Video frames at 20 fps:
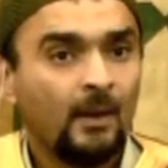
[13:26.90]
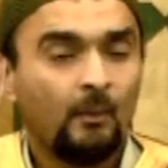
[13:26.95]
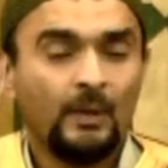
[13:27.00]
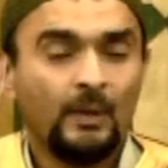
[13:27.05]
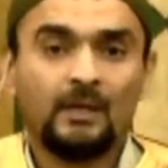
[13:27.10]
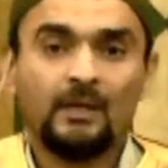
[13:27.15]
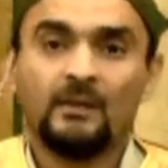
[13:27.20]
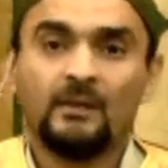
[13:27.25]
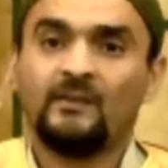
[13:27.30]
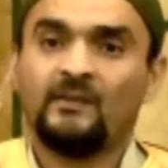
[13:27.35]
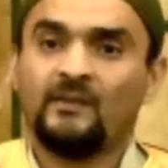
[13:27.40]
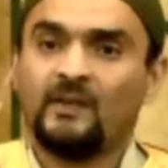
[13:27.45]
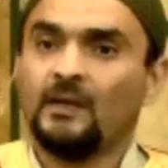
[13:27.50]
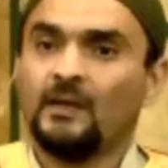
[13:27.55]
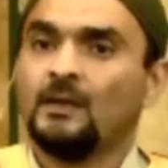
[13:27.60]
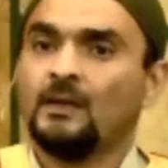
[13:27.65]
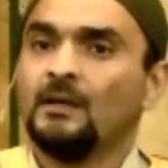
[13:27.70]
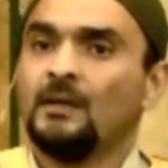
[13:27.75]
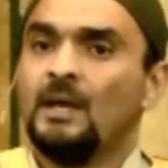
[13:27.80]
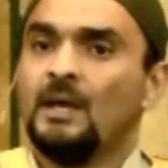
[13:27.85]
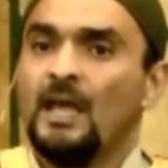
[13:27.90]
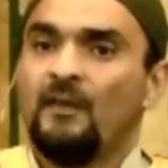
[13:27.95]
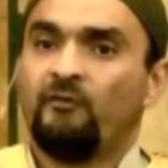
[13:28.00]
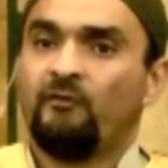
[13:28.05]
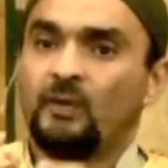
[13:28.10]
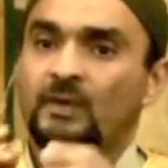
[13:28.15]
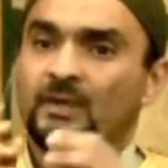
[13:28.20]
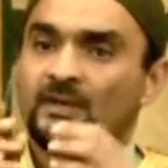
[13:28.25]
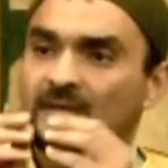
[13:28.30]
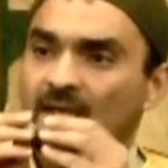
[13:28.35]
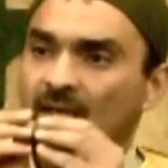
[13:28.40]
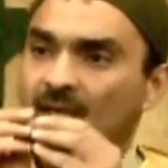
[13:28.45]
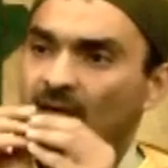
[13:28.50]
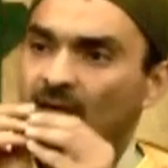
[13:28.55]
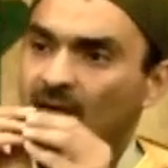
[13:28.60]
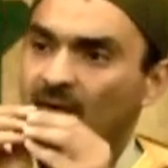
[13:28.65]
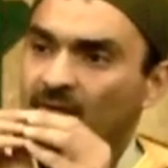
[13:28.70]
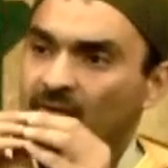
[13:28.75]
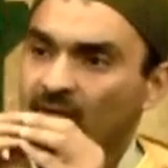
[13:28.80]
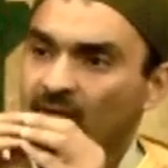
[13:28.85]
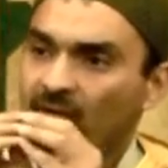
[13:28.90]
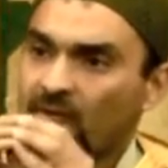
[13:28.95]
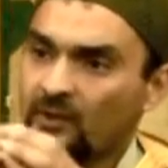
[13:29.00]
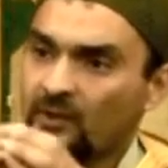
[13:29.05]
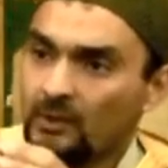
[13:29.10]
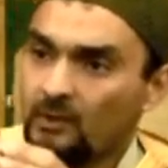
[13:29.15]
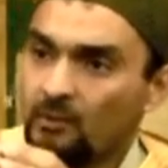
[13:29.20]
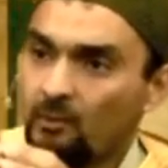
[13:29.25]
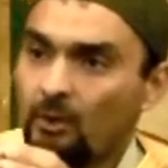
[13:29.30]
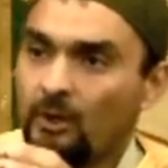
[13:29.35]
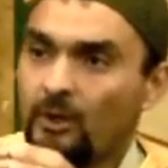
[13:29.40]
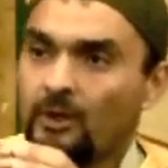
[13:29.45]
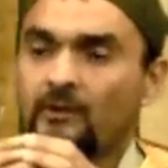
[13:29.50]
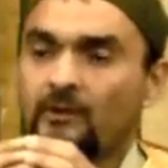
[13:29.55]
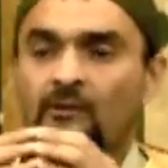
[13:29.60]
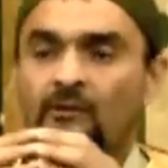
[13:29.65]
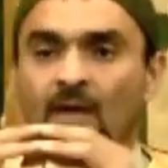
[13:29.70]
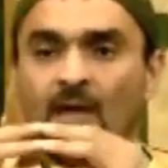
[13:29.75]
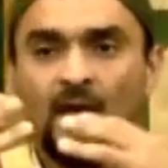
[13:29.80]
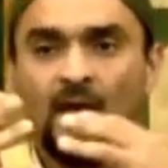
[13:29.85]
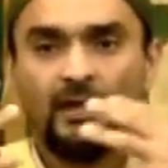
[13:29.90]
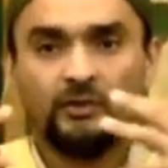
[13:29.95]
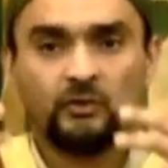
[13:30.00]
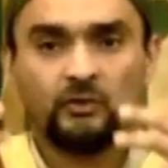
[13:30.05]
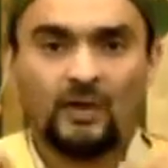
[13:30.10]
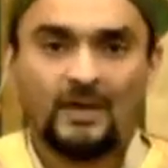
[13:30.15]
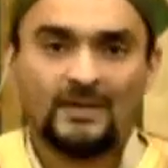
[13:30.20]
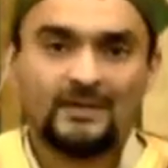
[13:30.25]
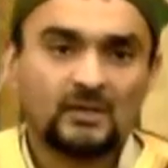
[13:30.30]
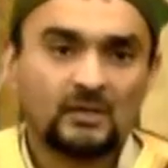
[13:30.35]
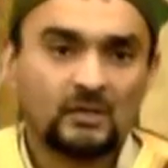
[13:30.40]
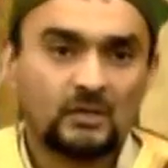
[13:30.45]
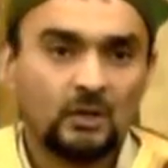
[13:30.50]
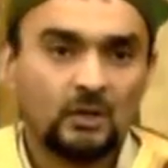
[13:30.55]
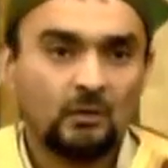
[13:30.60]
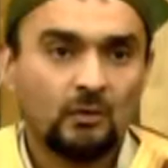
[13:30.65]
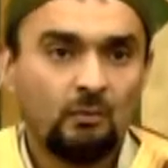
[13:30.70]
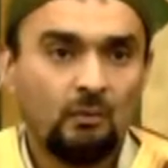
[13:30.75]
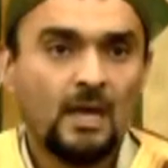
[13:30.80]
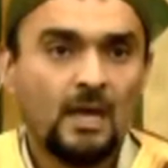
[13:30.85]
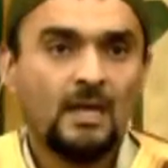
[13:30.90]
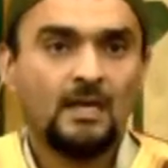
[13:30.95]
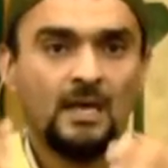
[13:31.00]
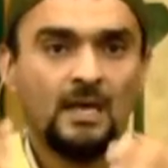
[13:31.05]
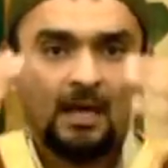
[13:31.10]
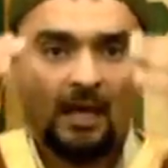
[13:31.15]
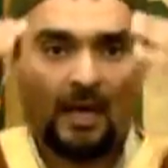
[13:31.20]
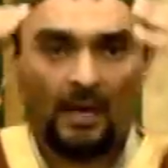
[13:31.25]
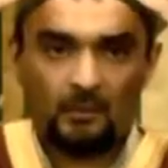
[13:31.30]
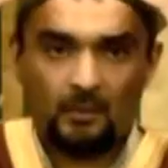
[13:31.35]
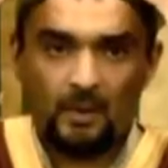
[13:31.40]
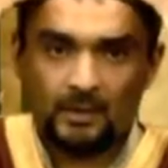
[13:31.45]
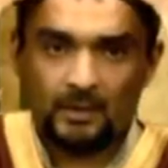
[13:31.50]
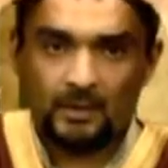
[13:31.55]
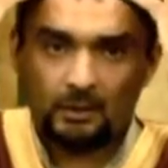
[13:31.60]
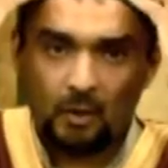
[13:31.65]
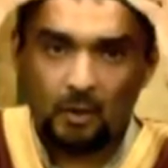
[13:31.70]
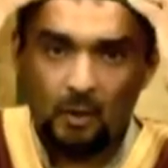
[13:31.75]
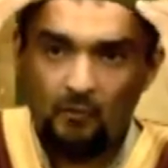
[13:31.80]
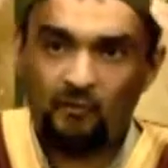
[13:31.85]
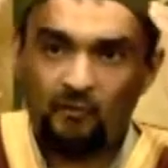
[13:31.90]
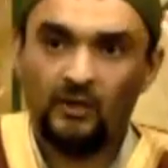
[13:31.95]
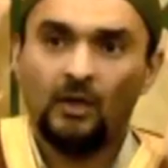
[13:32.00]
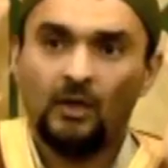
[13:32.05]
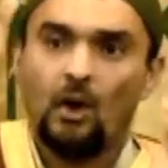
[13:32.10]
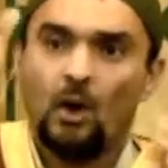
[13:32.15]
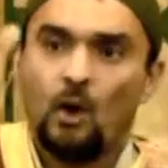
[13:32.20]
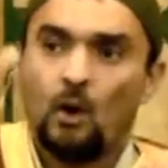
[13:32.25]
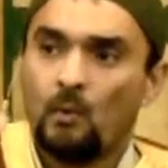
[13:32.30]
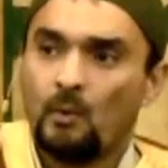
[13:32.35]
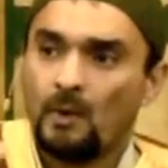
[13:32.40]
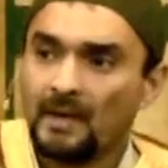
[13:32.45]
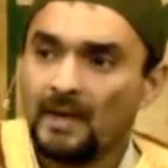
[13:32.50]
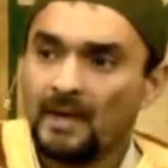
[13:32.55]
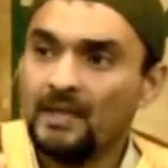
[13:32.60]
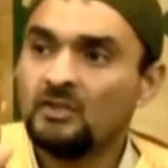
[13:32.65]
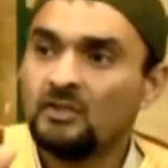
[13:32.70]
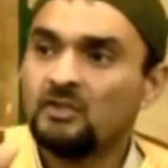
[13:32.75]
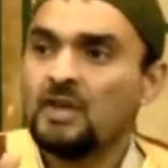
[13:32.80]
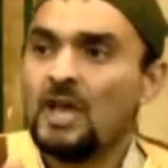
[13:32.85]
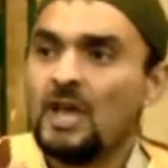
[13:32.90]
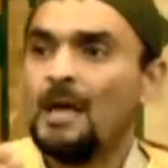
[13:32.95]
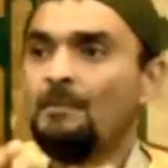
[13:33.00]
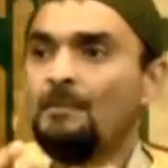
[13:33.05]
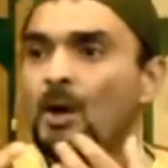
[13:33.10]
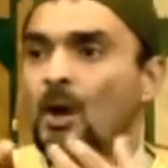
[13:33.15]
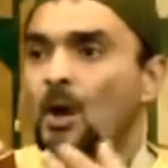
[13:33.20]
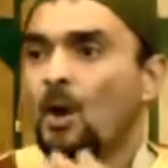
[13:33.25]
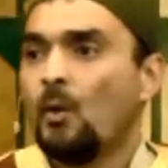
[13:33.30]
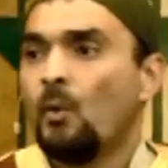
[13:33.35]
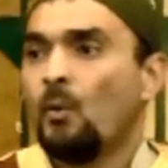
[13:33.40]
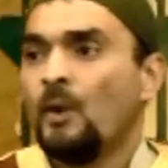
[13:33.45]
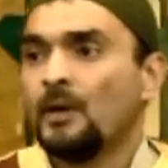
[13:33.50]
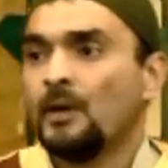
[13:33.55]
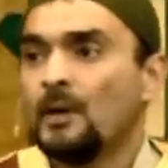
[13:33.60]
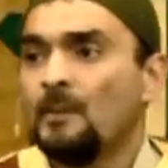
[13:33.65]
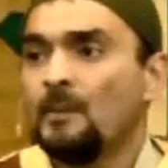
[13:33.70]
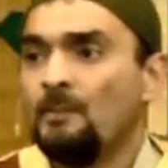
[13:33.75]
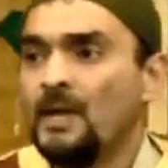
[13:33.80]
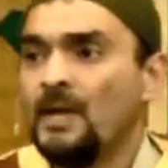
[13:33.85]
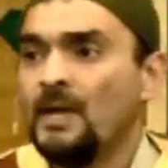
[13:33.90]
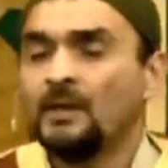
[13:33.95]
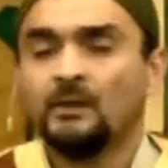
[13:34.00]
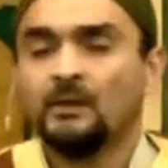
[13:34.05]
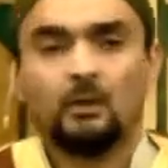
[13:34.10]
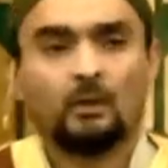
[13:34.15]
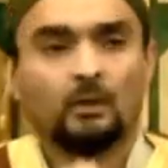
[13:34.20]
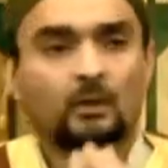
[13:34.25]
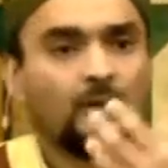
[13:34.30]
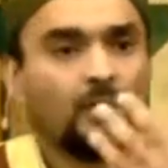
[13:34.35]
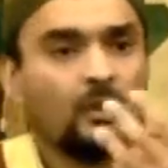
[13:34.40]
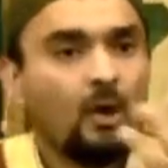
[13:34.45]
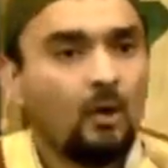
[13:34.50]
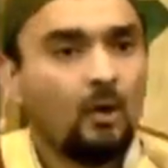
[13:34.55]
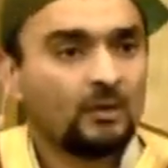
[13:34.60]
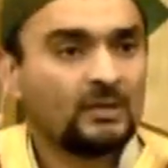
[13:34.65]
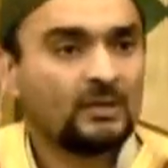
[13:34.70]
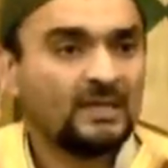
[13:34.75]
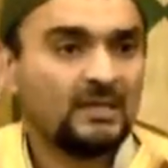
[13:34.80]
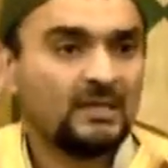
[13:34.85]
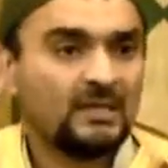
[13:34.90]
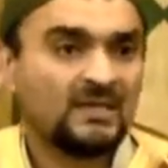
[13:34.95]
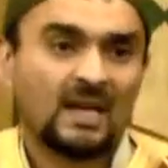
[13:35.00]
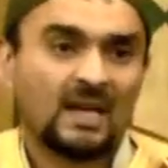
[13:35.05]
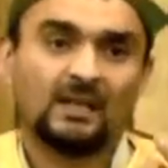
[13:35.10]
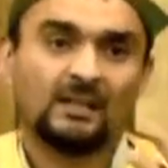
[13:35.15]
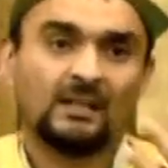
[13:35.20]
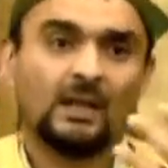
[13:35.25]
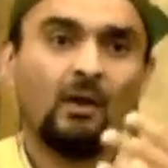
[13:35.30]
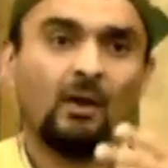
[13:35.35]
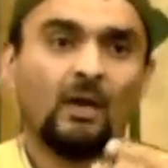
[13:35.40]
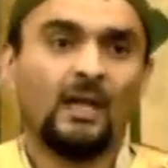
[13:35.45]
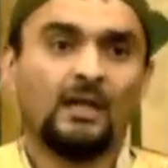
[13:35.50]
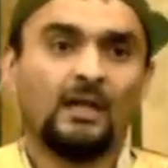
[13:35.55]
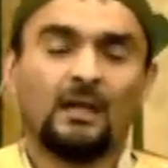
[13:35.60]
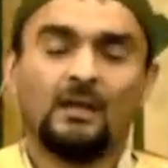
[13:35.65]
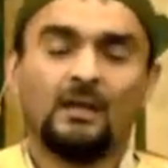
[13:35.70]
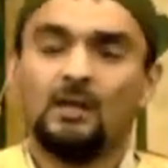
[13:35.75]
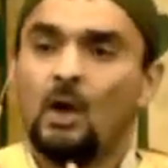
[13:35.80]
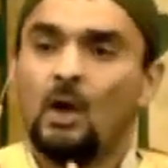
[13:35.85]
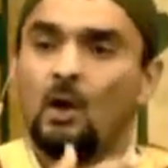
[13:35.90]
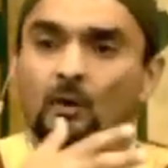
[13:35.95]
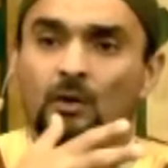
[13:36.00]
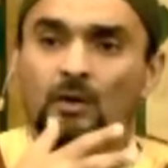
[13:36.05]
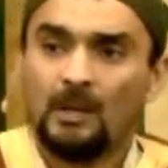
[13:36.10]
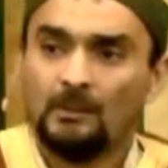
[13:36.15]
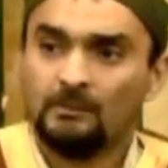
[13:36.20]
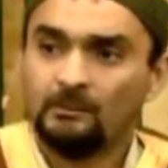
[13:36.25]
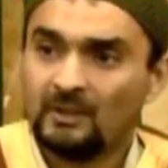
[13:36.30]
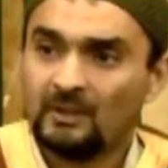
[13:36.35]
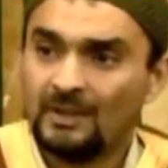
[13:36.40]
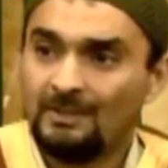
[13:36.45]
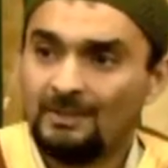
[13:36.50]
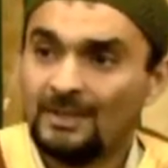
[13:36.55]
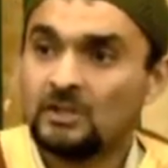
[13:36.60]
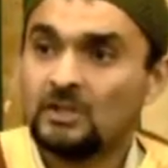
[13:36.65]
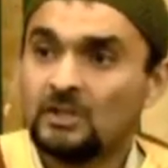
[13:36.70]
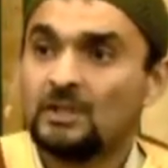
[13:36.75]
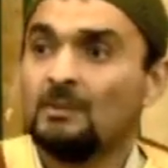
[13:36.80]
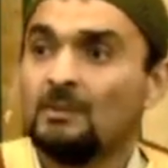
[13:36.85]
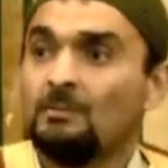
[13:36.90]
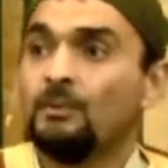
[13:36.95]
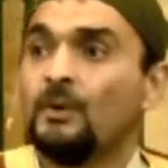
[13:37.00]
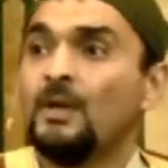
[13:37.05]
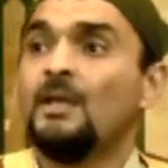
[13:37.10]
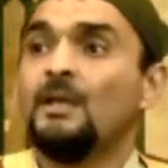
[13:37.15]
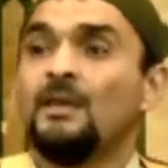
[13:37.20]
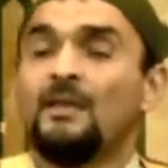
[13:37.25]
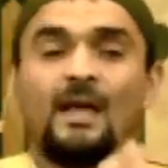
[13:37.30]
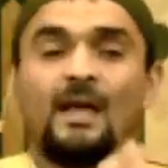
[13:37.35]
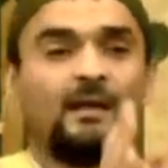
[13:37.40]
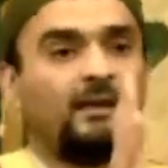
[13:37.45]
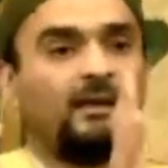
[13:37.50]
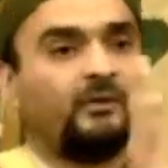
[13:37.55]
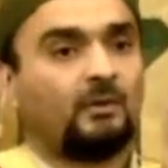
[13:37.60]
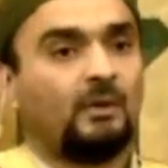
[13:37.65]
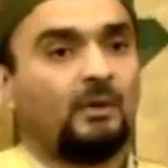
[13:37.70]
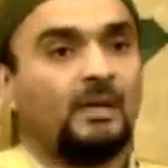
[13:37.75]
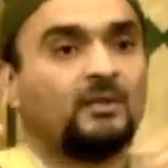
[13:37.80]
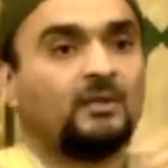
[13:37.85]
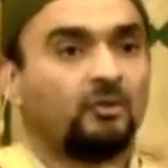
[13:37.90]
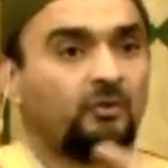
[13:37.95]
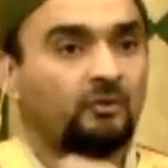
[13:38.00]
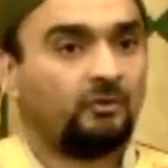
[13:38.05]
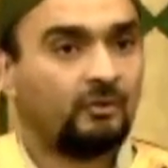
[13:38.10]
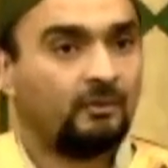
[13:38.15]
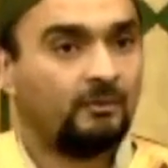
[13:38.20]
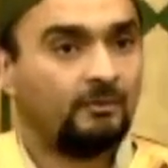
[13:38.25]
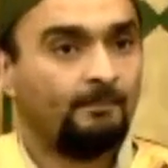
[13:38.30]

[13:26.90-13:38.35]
We consider if we say, say certain words and dress a certain way and wear a kufi or wear a hijab or wear a beard or, or say al khairan or come to the masjid and pray, that is religious.